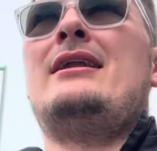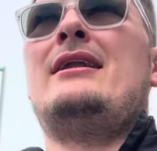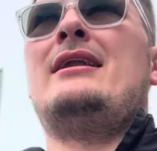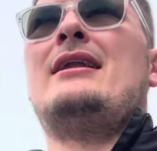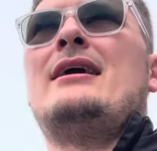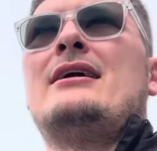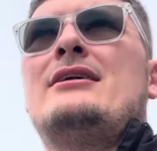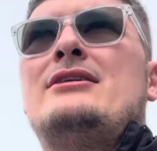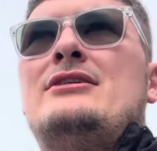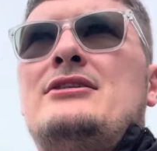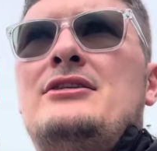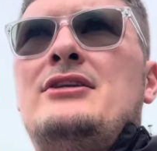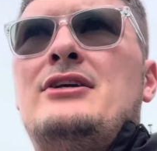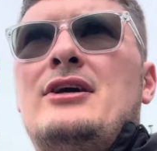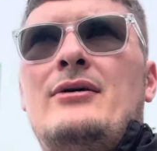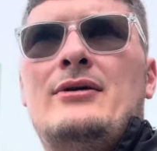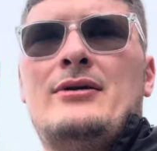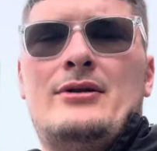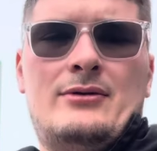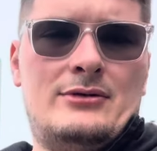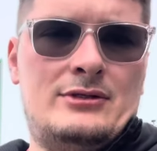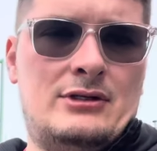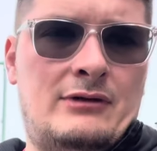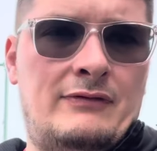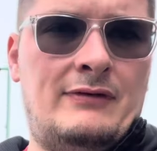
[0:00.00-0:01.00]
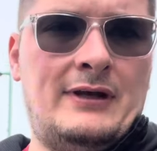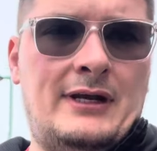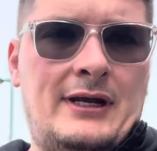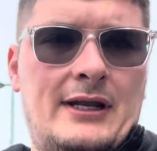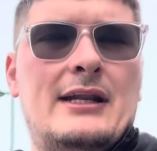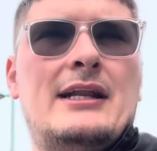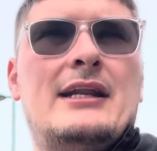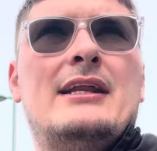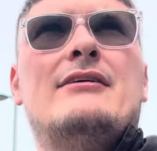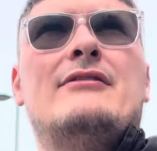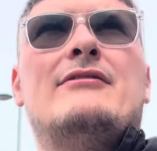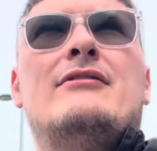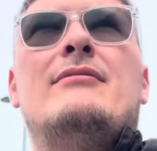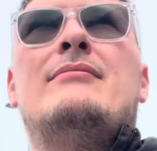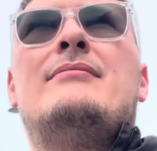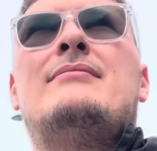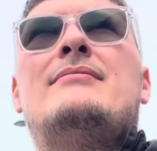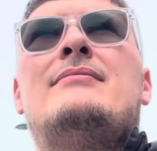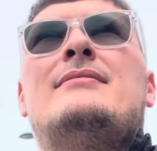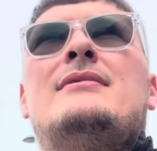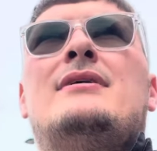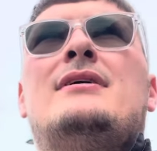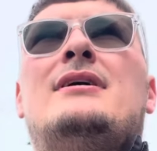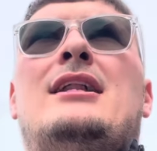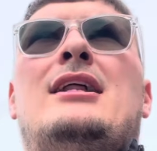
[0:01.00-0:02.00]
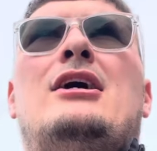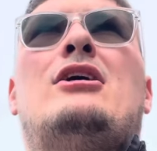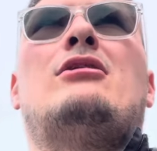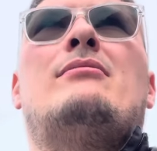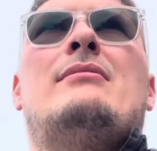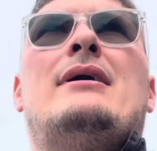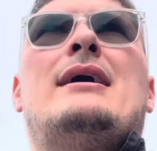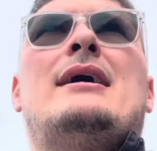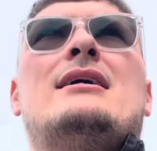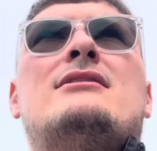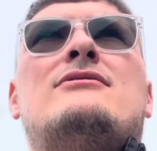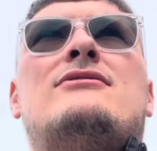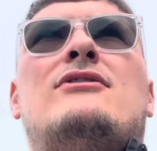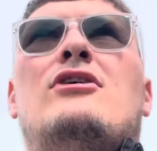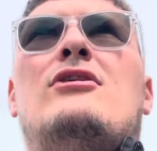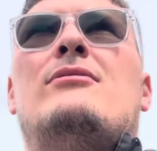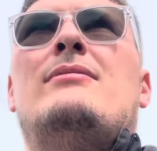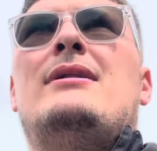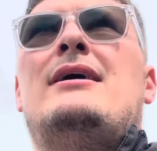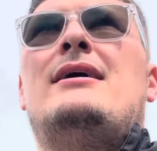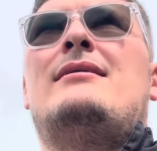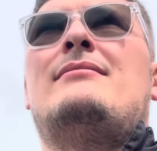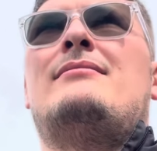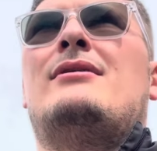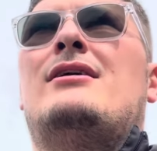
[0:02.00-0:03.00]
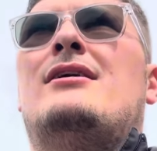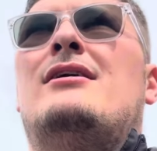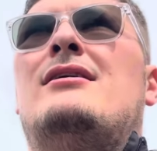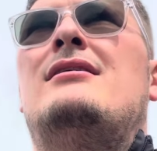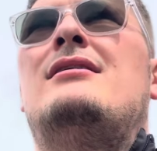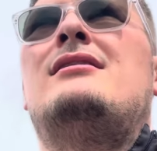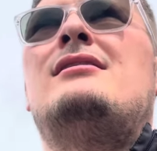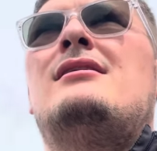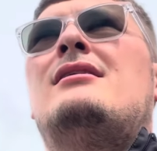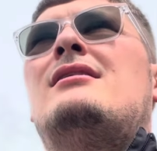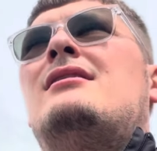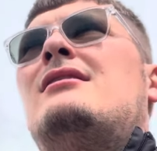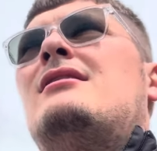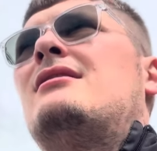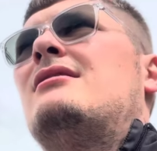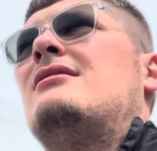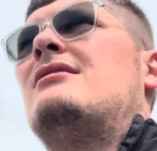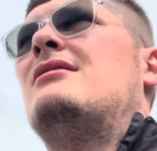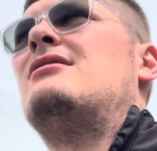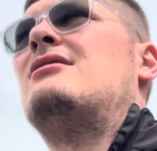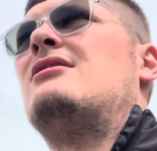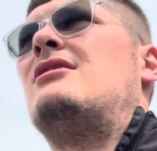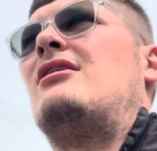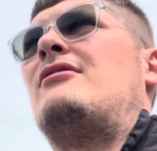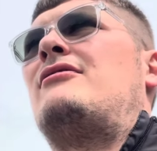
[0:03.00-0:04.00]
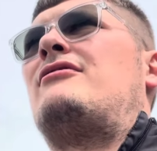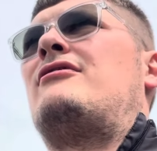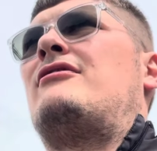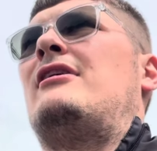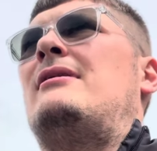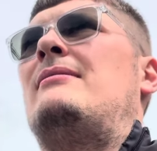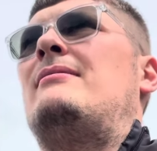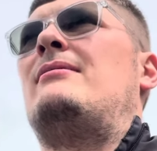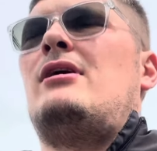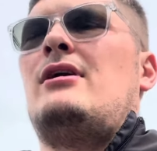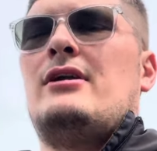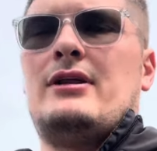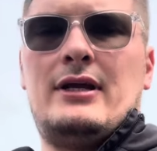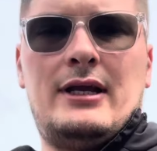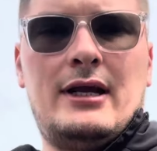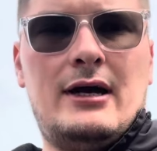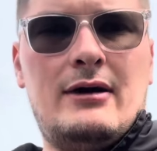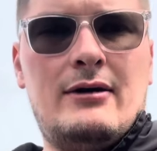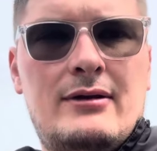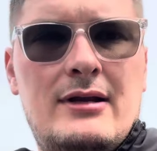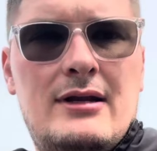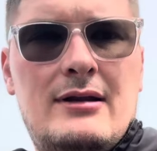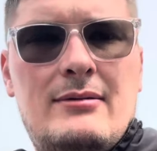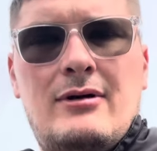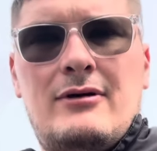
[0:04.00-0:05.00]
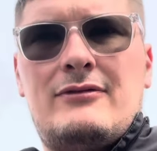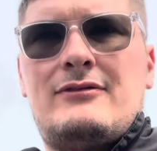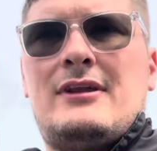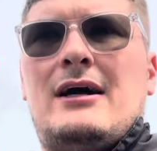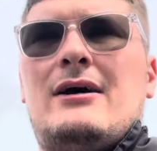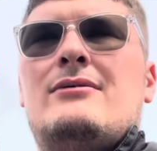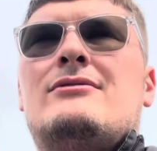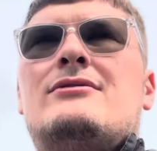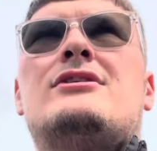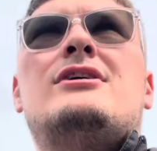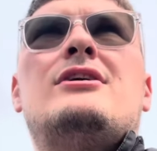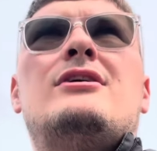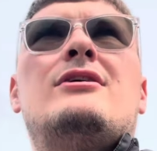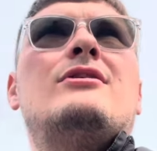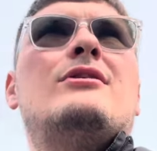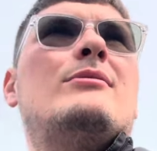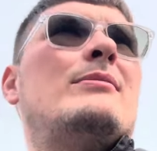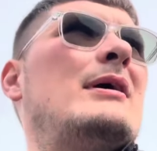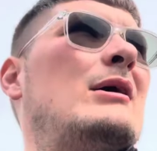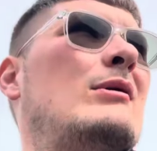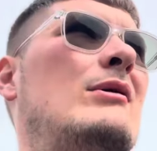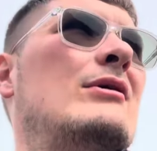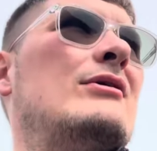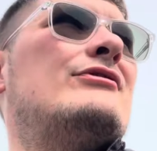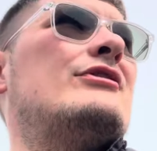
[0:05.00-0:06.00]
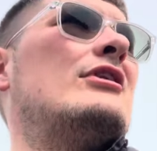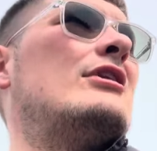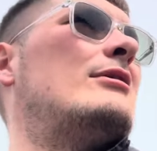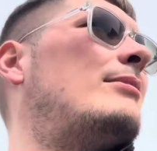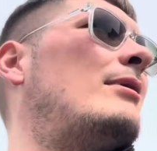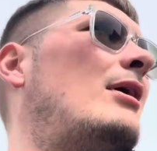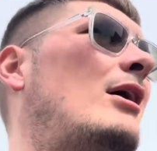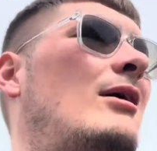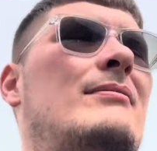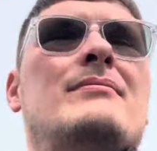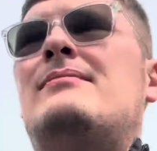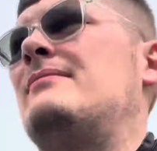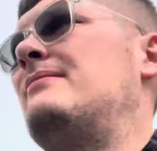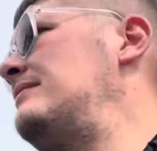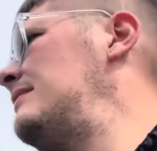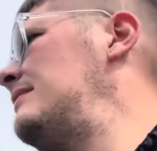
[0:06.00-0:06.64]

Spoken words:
in the next two and there was nothing in any of them. I couldn't be asked filming it, but got three more to go and then I'm off down to the big ones at the bottom.